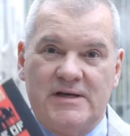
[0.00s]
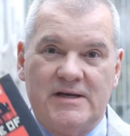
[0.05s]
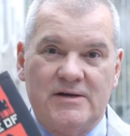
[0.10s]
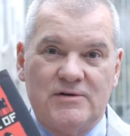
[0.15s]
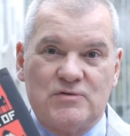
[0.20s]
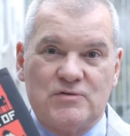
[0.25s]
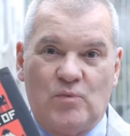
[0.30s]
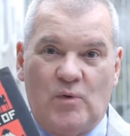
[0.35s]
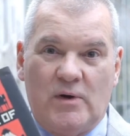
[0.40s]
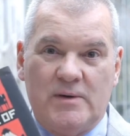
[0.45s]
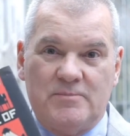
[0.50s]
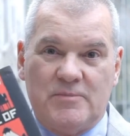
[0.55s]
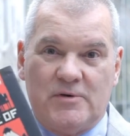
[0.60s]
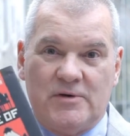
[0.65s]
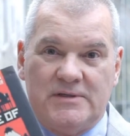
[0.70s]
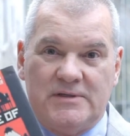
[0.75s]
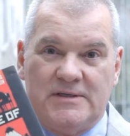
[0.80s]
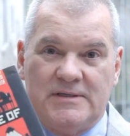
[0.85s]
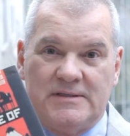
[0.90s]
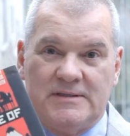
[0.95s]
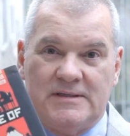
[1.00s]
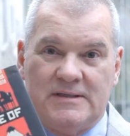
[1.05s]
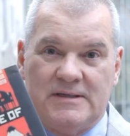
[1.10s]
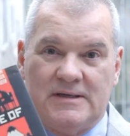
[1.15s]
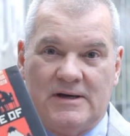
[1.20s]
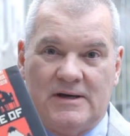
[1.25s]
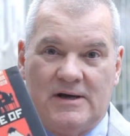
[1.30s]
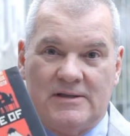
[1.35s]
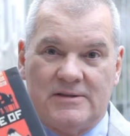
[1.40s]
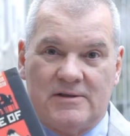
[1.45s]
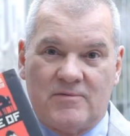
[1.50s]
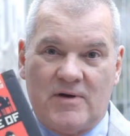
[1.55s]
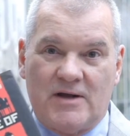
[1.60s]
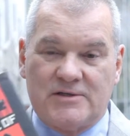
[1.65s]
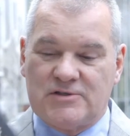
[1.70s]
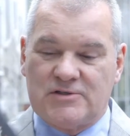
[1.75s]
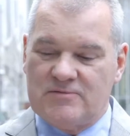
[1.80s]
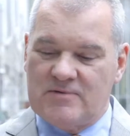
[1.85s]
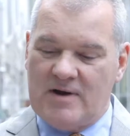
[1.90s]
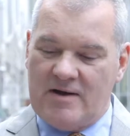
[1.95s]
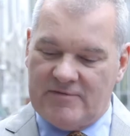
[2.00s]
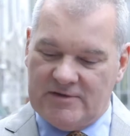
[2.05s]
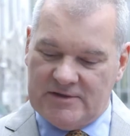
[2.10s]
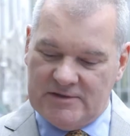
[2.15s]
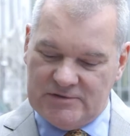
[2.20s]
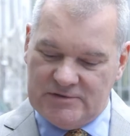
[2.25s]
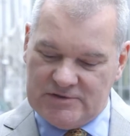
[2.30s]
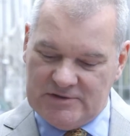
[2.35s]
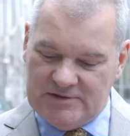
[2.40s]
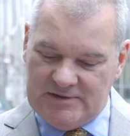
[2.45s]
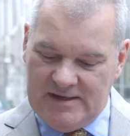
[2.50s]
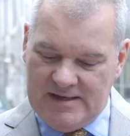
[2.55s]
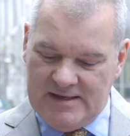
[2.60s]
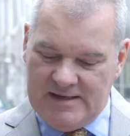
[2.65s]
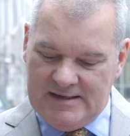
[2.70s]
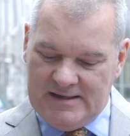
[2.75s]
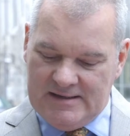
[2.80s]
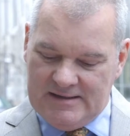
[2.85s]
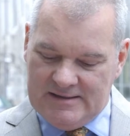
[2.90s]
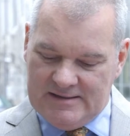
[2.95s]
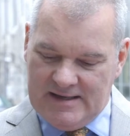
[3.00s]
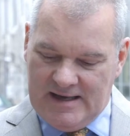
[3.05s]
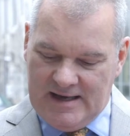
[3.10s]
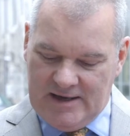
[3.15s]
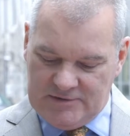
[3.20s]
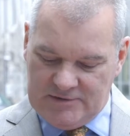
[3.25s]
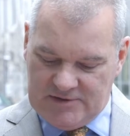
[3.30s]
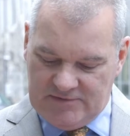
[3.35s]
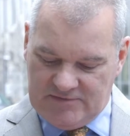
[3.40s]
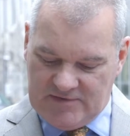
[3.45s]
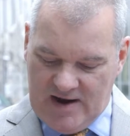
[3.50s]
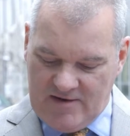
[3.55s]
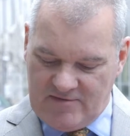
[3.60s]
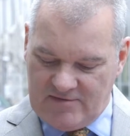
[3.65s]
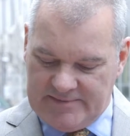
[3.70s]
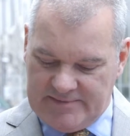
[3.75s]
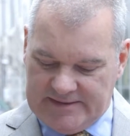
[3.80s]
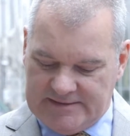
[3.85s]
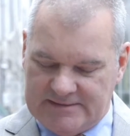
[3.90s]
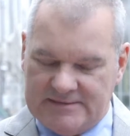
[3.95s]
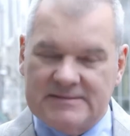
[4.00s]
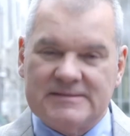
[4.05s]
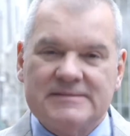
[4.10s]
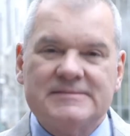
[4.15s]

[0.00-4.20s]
Here's one book on the Russian Revolution, The House of Government.